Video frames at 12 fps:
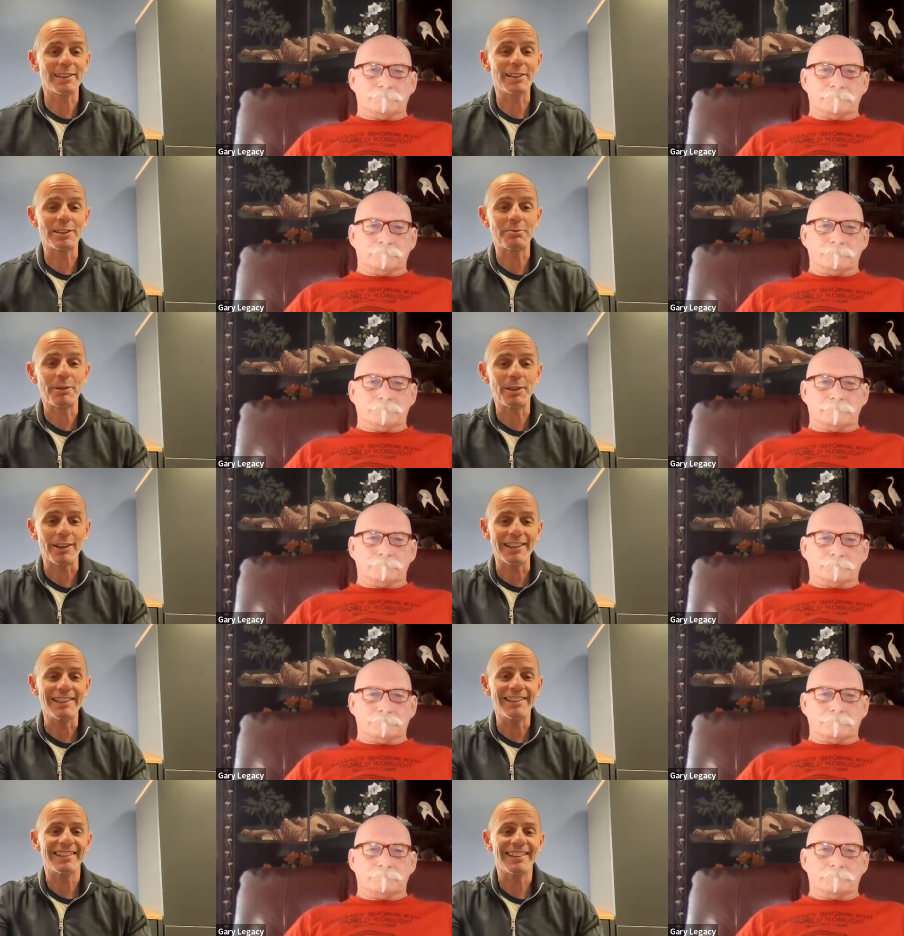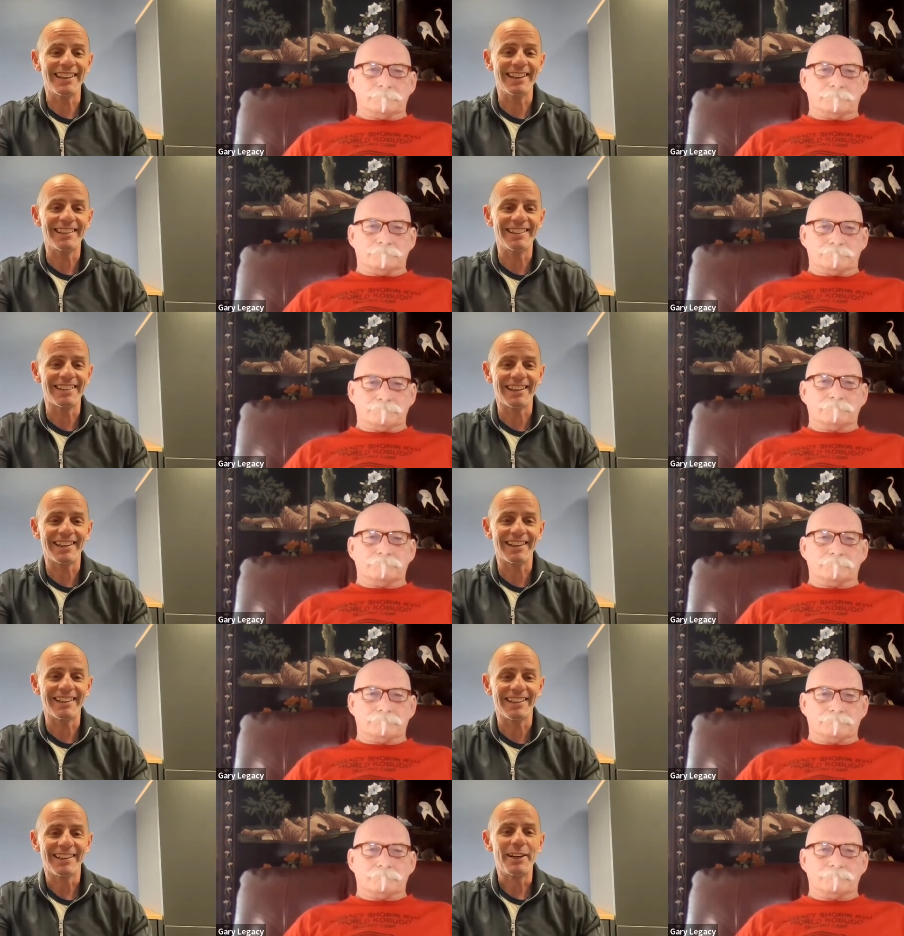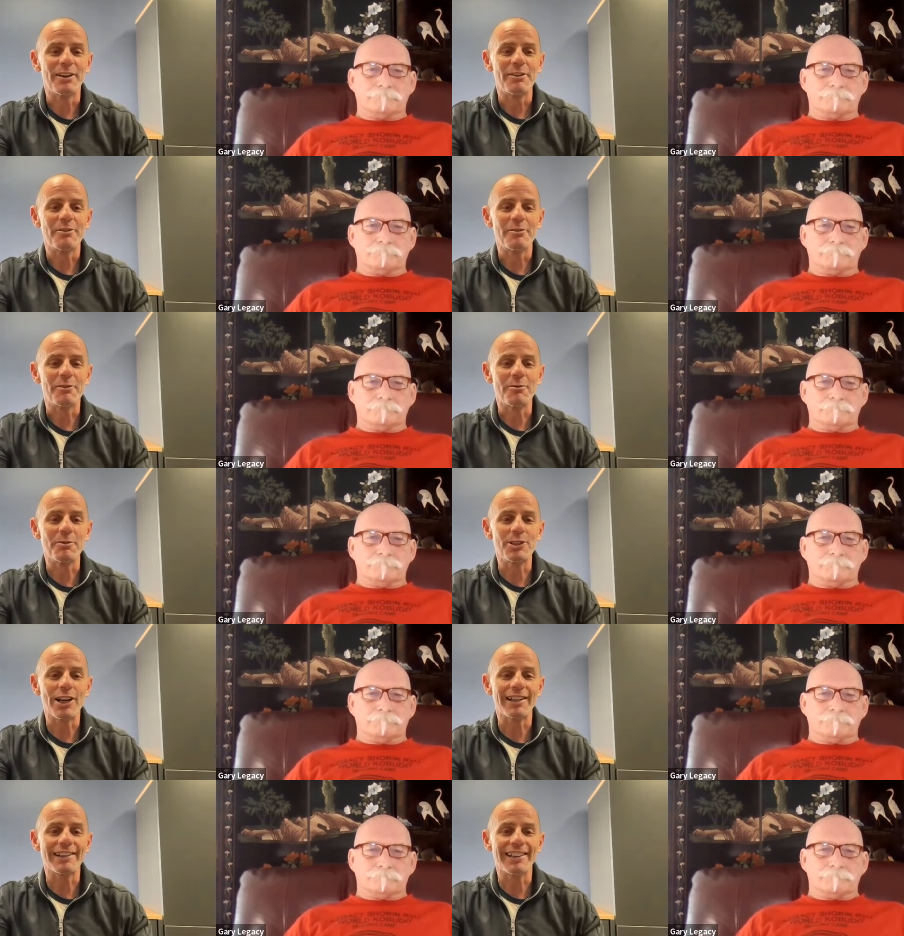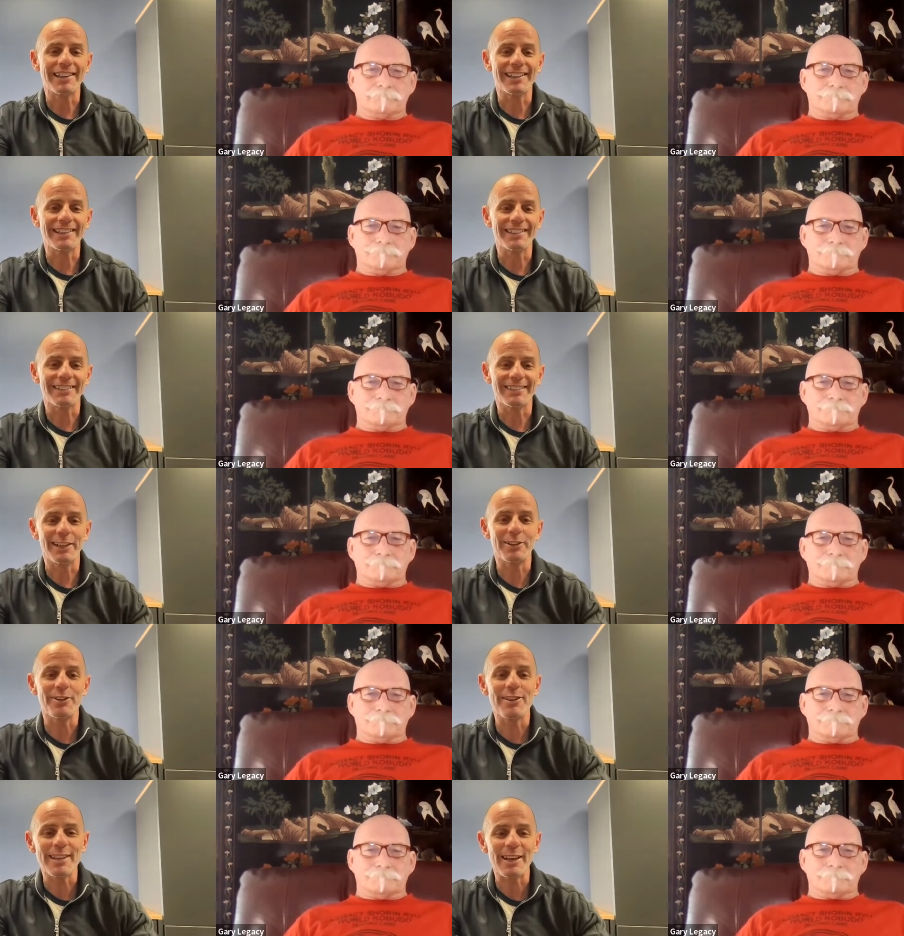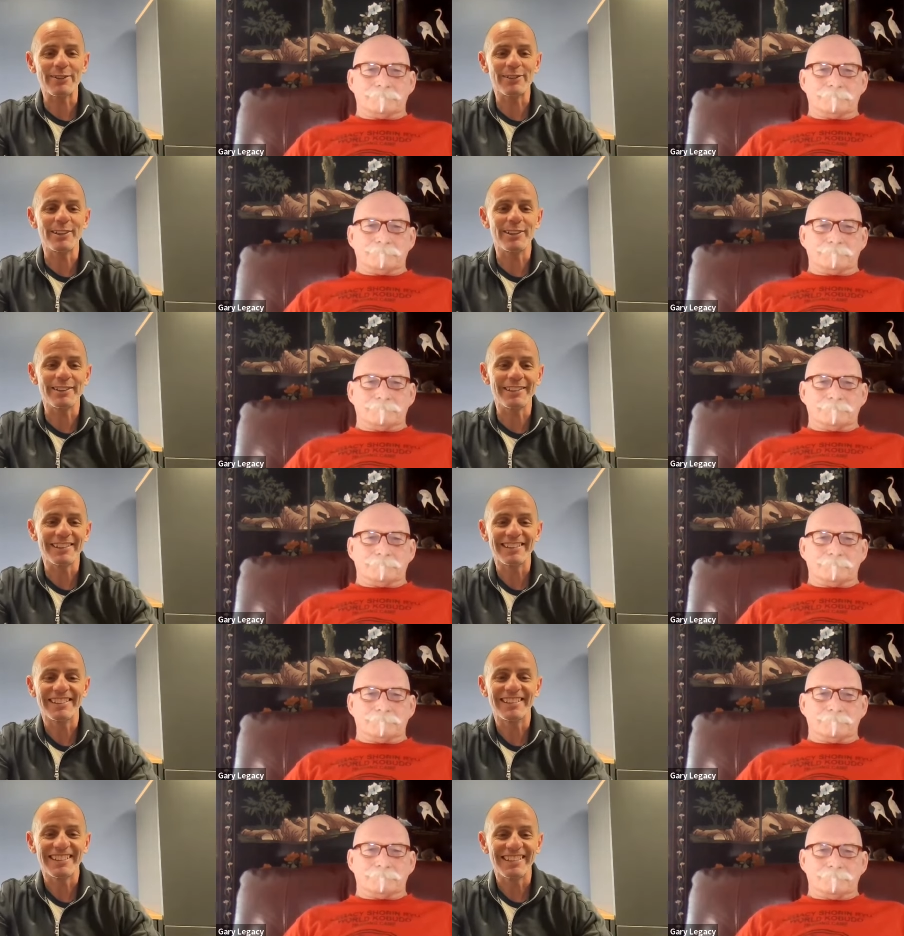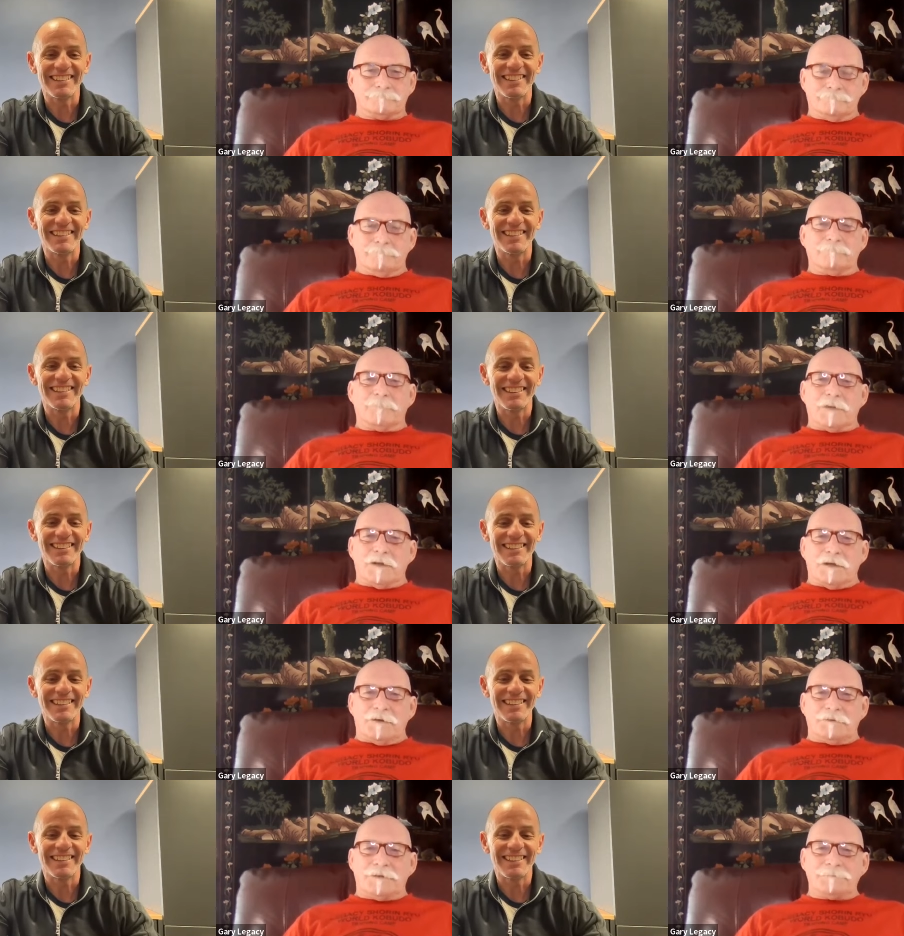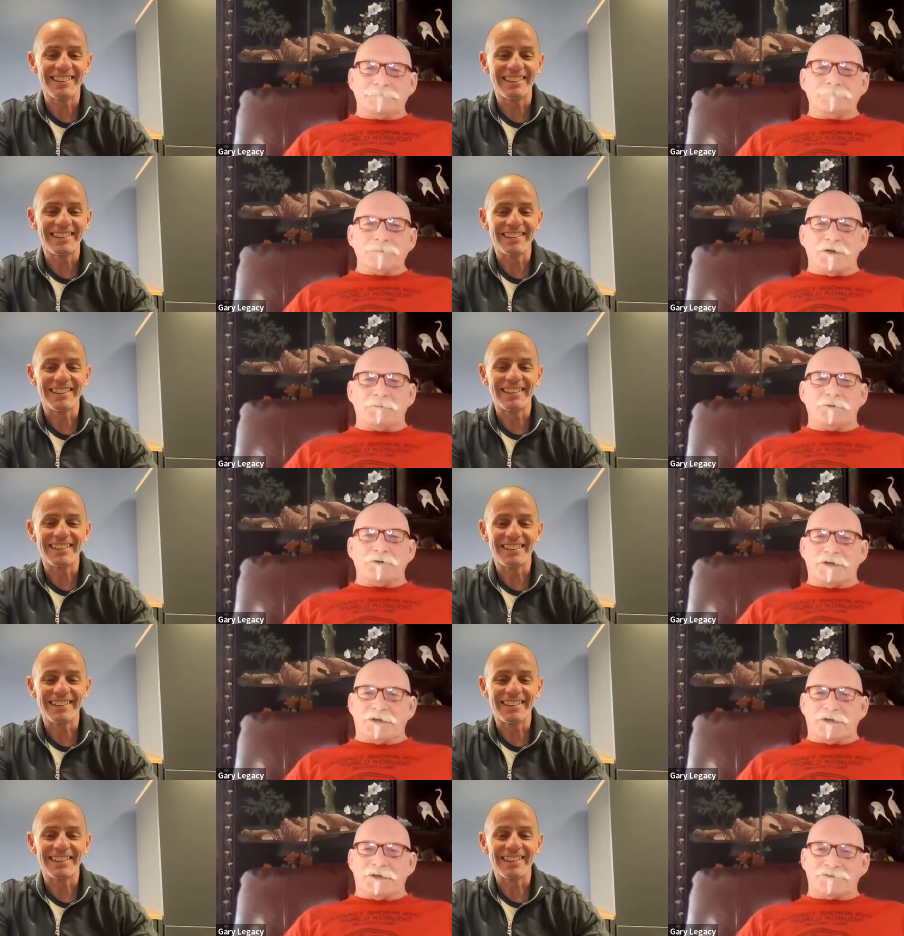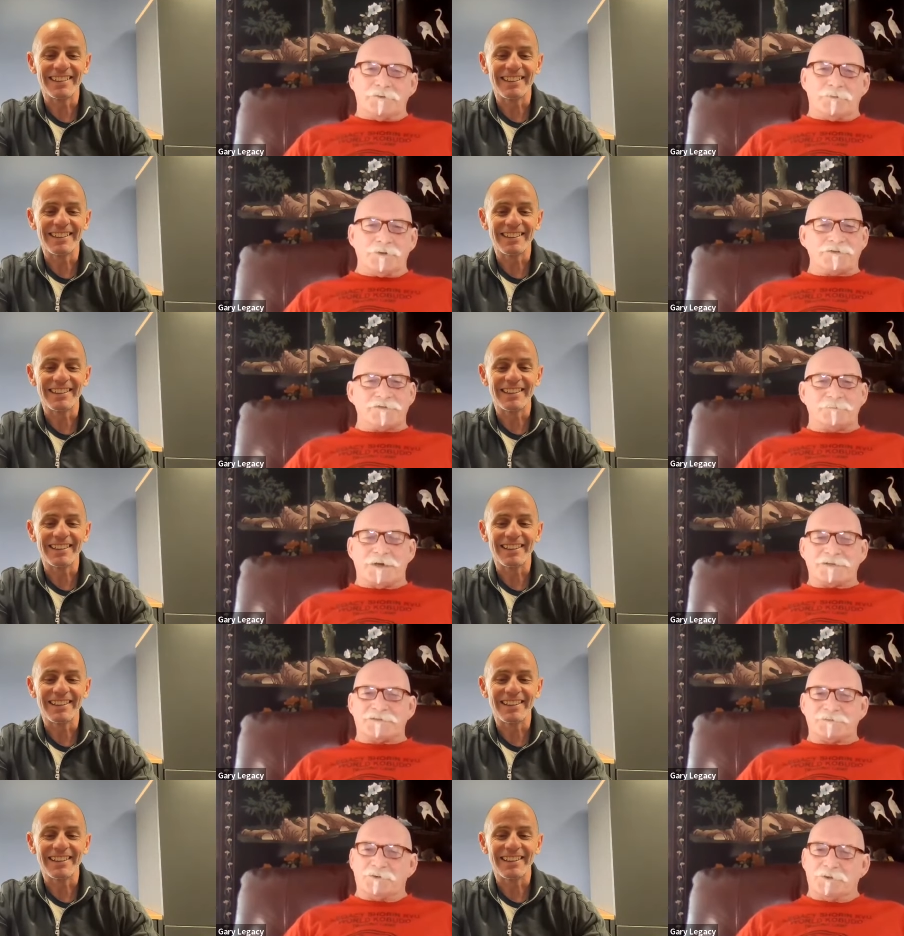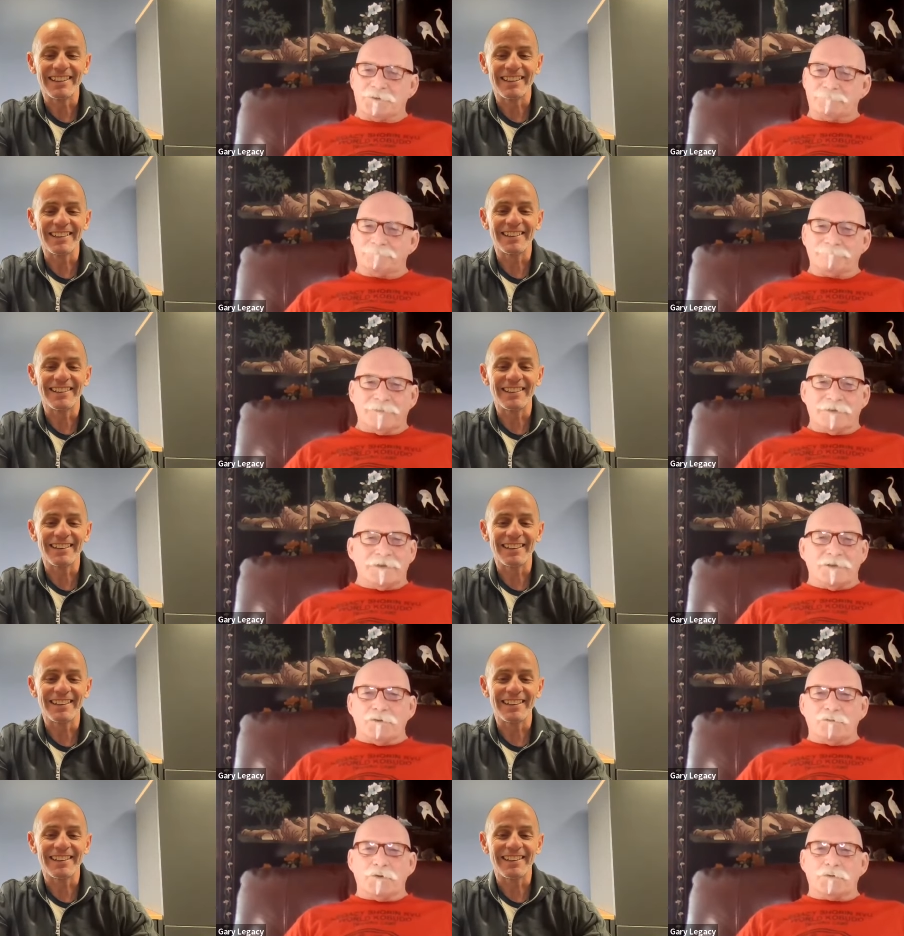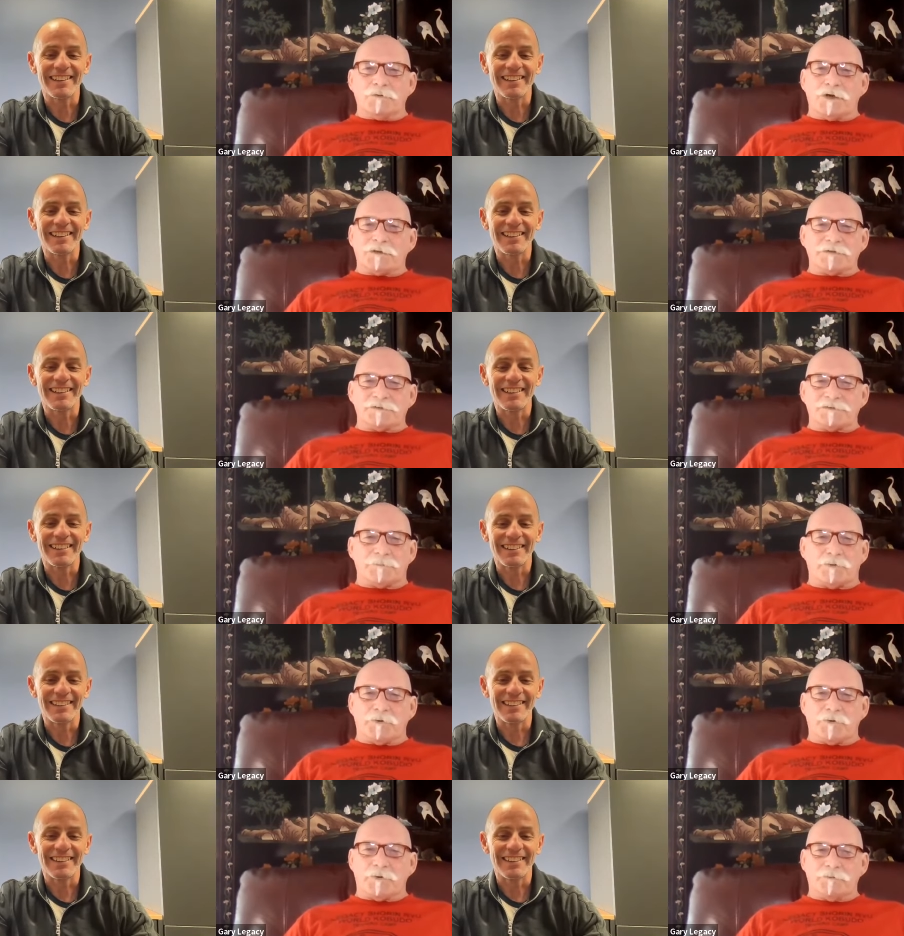Speaker 1: This has been great, and uh, we'll be chatting again later this afternoon.
Speaker 2: All right, keep in touch. In the words of Matsumura, we will not disappear.